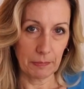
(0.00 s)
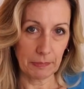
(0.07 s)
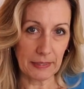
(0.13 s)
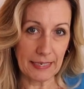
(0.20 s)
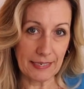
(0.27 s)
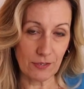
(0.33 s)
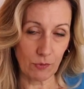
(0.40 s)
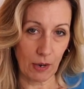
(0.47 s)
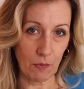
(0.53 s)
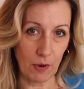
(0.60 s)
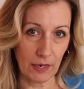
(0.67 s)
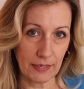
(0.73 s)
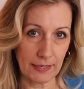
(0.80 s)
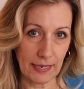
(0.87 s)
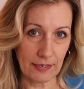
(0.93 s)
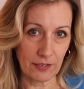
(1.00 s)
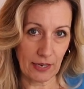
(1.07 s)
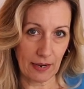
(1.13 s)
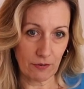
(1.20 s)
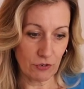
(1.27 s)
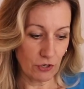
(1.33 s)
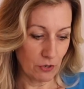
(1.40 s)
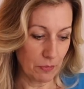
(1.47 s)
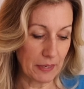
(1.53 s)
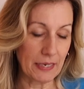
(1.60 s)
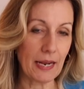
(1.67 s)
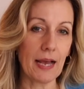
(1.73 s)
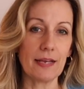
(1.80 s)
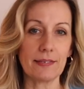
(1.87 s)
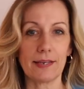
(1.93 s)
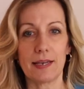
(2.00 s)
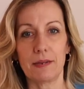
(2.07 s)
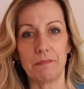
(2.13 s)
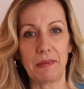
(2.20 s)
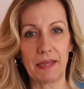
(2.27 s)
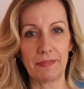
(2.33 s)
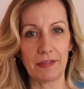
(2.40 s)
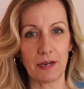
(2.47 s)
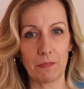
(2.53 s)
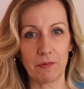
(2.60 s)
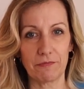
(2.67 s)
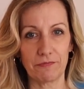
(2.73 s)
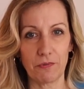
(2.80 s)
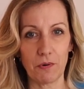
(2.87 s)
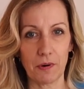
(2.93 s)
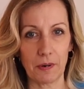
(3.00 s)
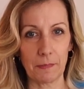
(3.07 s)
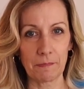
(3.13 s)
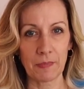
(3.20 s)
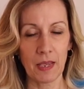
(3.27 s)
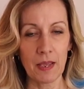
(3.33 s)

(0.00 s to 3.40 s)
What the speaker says: place where I wanted to get down to because I'd been there before.